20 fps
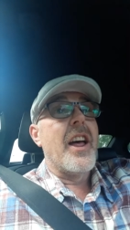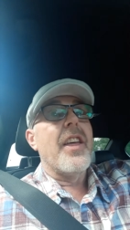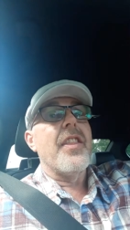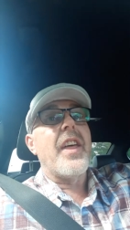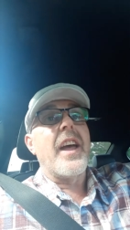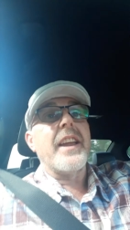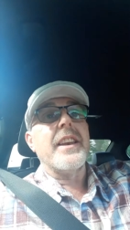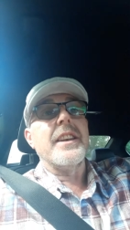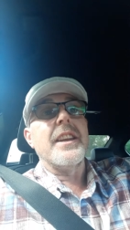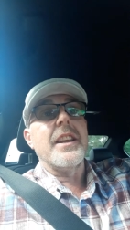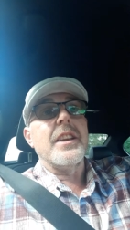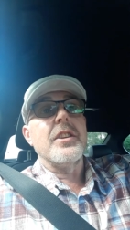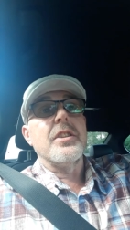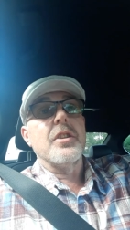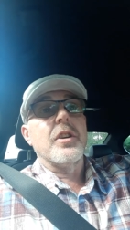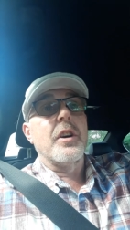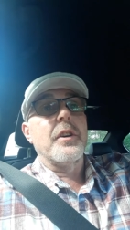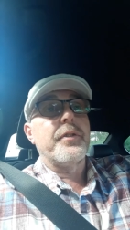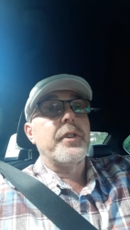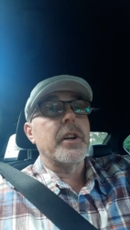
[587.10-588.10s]
They need
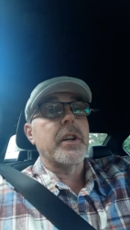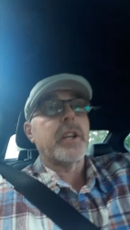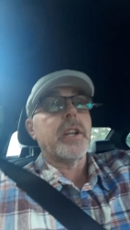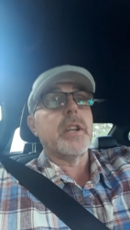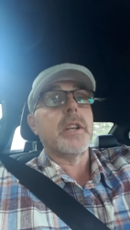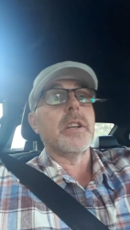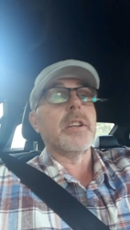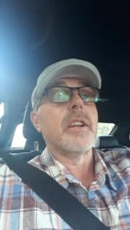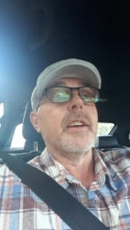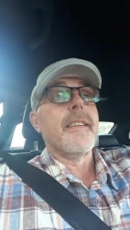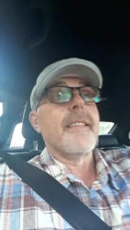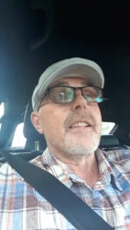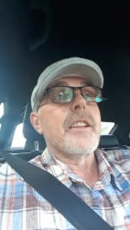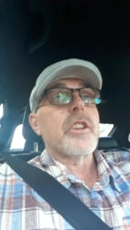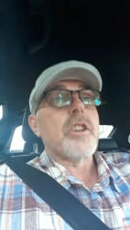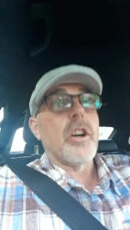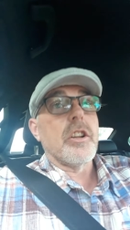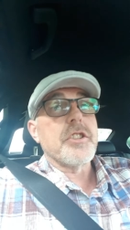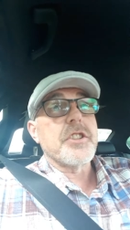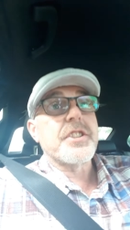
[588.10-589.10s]
your fucking
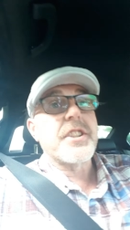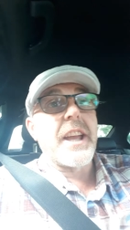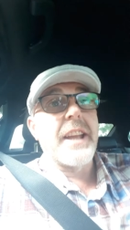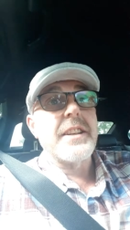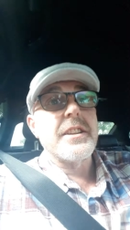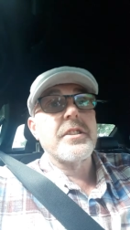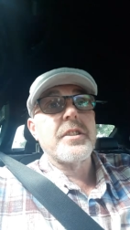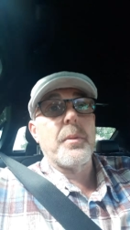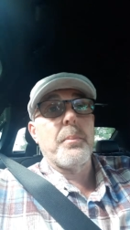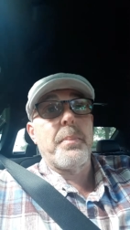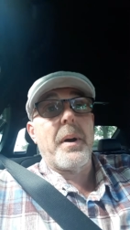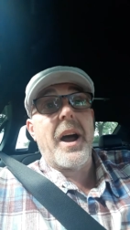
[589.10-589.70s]
consent